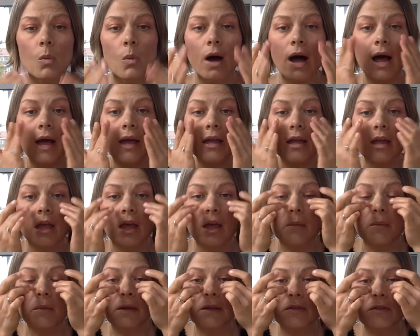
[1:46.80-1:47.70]
Why?
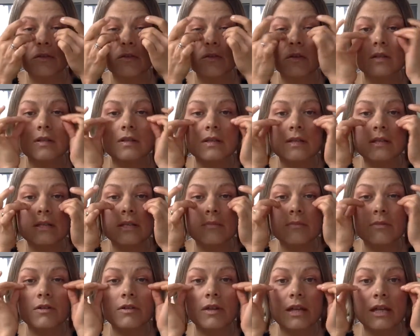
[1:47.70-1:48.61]
Because you can
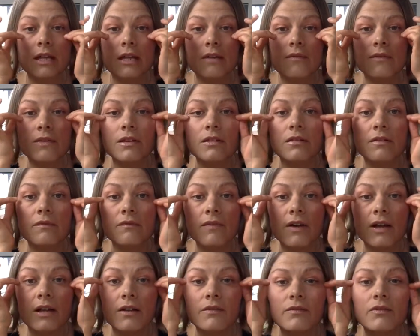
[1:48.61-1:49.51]
stimulate even the
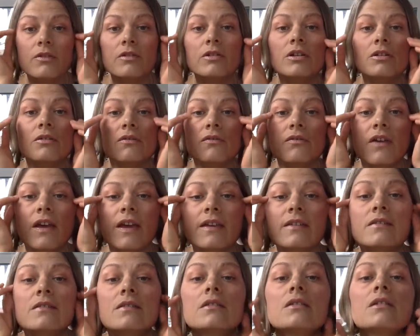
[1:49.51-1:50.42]
lymphatic flow in your
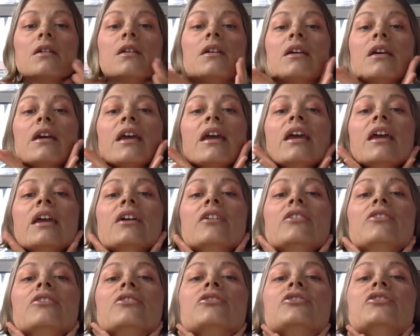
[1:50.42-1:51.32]
face
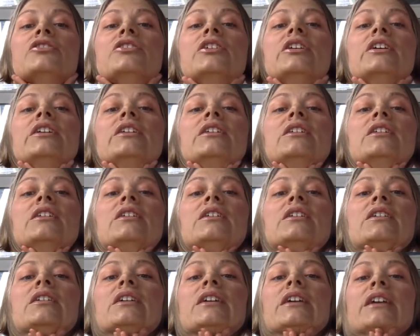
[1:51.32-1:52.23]
and your chin
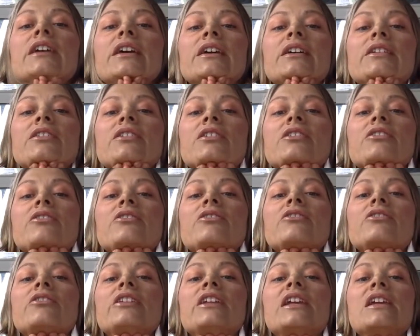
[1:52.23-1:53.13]
and
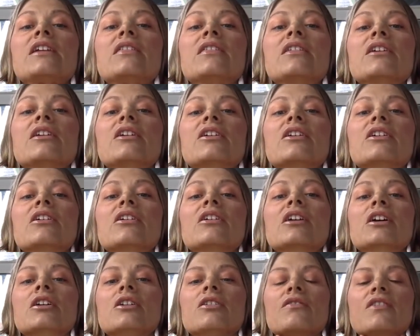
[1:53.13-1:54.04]
underneath here.
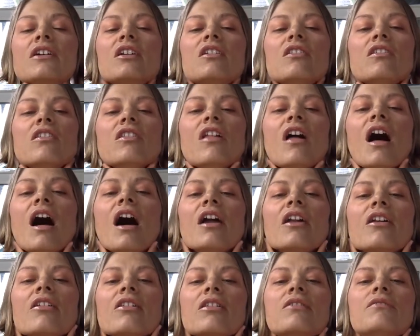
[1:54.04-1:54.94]
You've got a
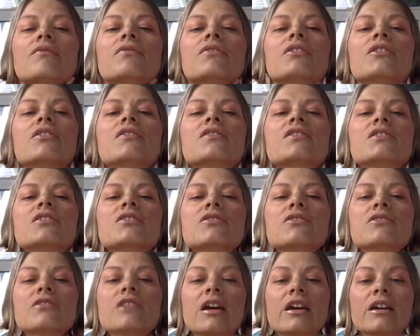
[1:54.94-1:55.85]
lot of lymph nodes in
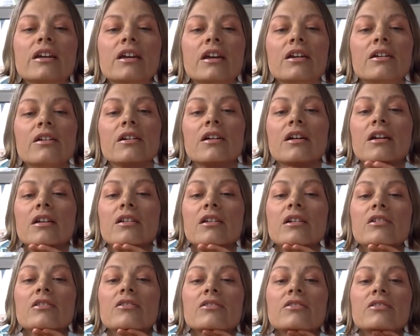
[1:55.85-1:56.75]
your neck area and
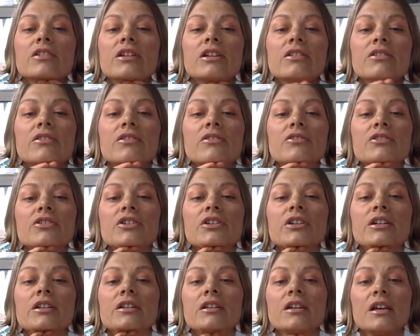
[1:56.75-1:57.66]
underneath your
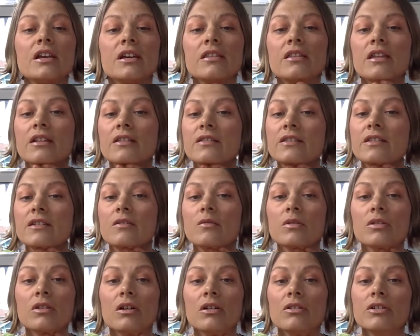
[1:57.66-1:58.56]
chin that deal
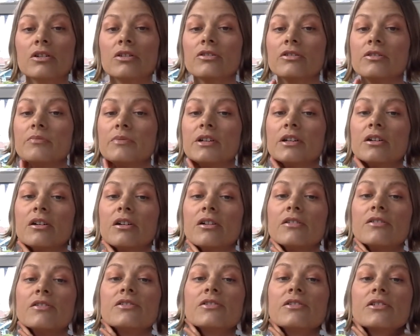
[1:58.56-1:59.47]
with all the creepy
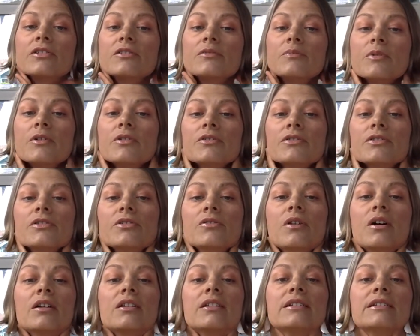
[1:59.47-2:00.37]
crawlies you're exposed
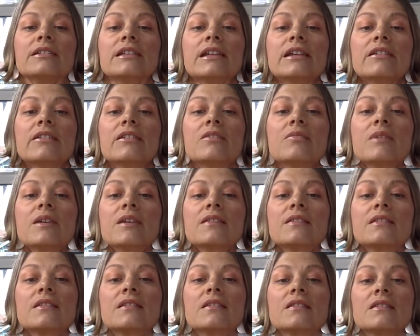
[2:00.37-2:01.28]
to on a daily
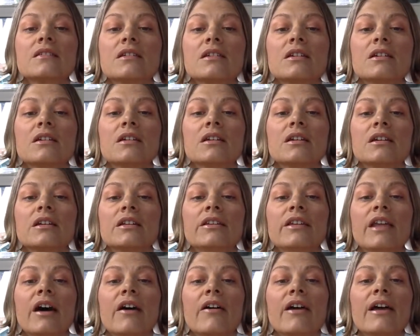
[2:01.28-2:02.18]
basis.
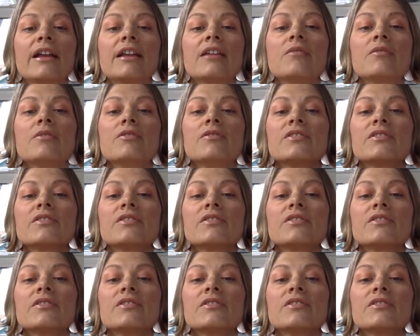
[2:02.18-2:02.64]
Now, anyone